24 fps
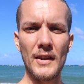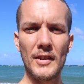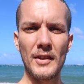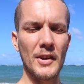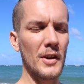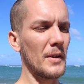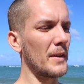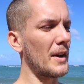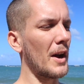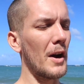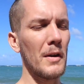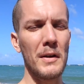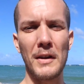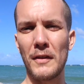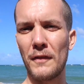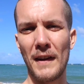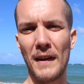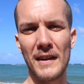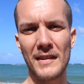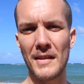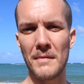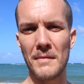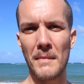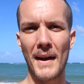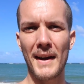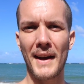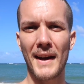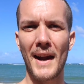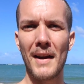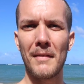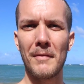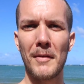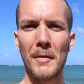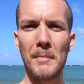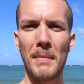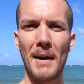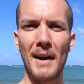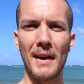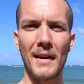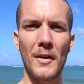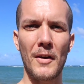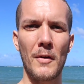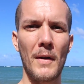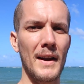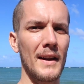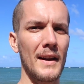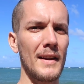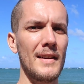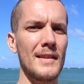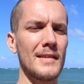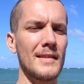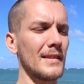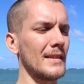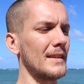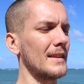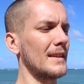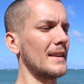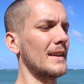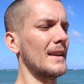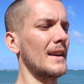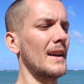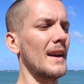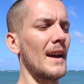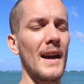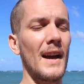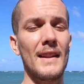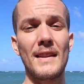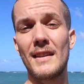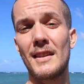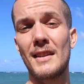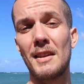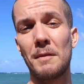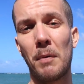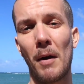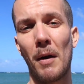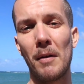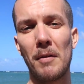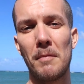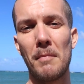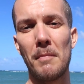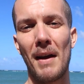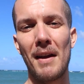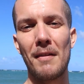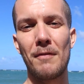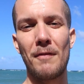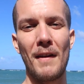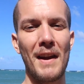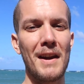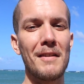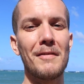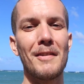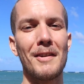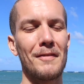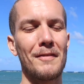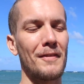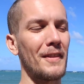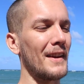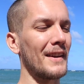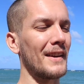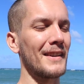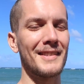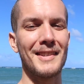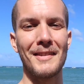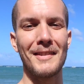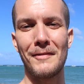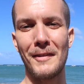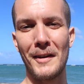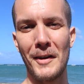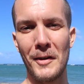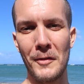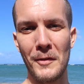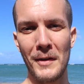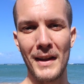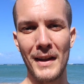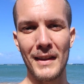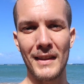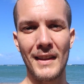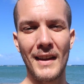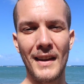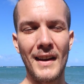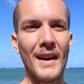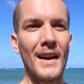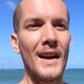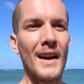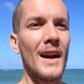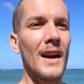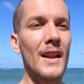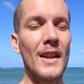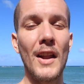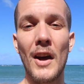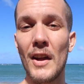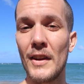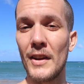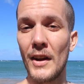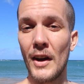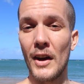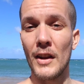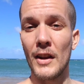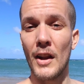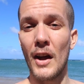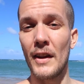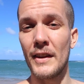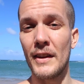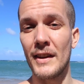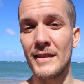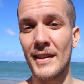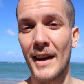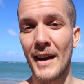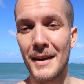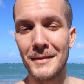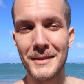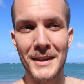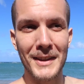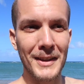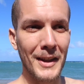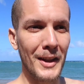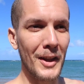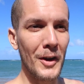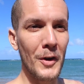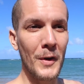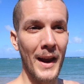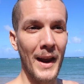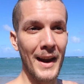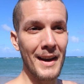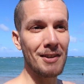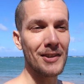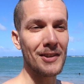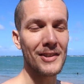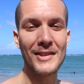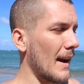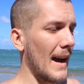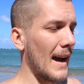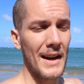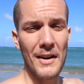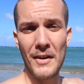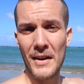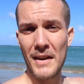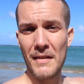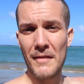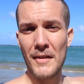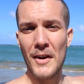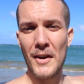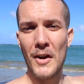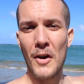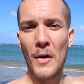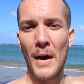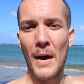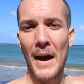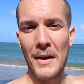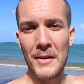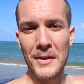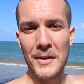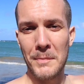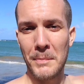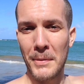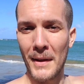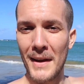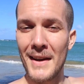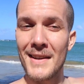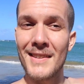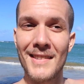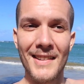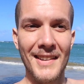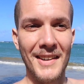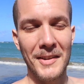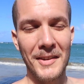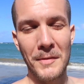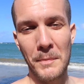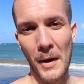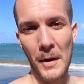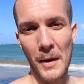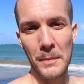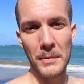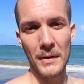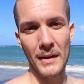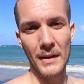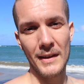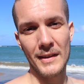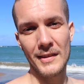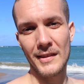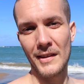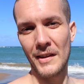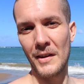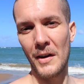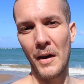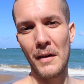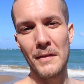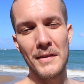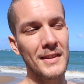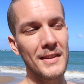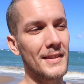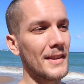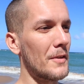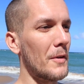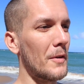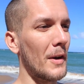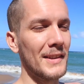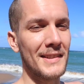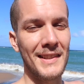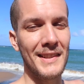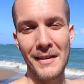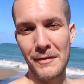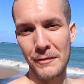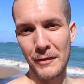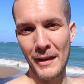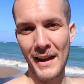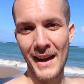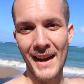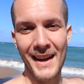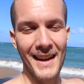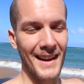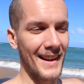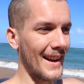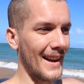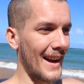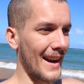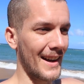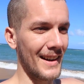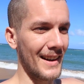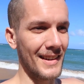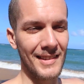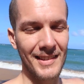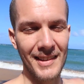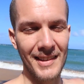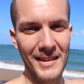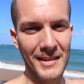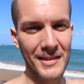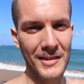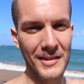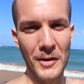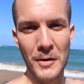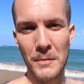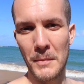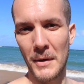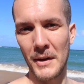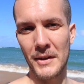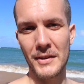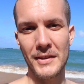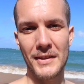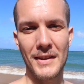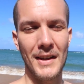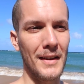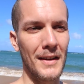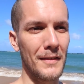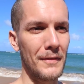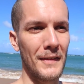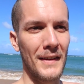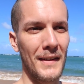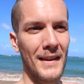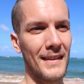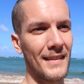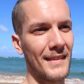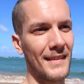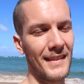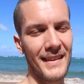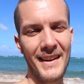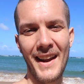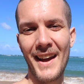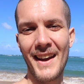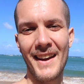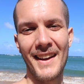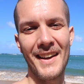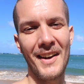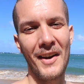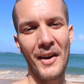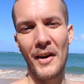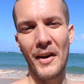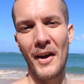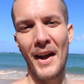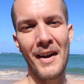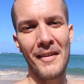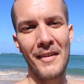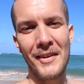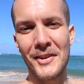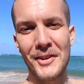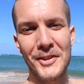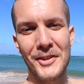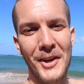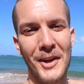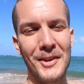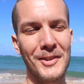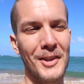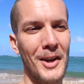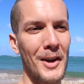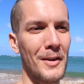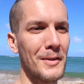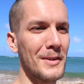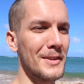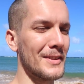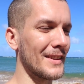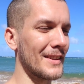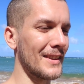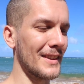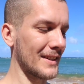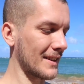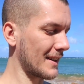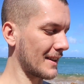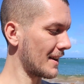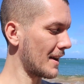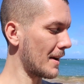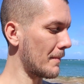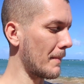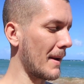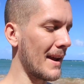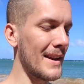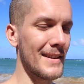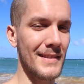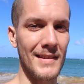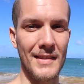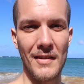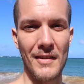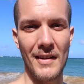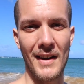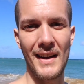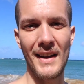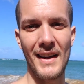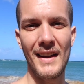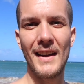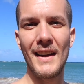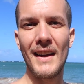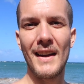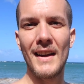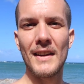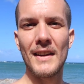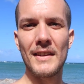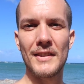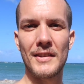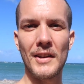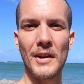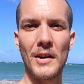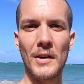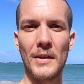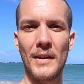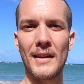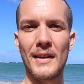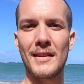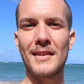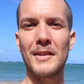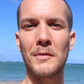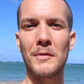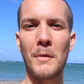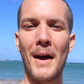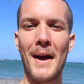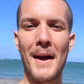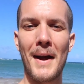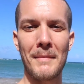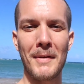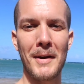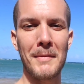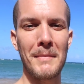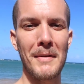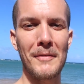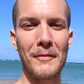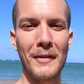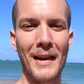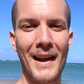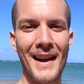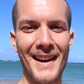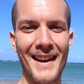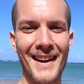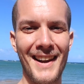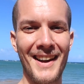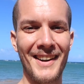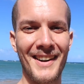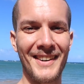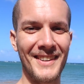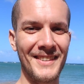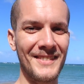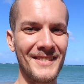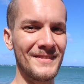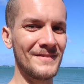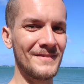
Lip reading: so it always fits in my camera bag quite easily. And this is probably my favorite thing to film with. A lot of the times in the location, I don't even know how the place looks properly, so obviously once I fly it, I can see so much stuff, and yeah, aerial shots always look amazing, right? So this is what I'm going to be flying now.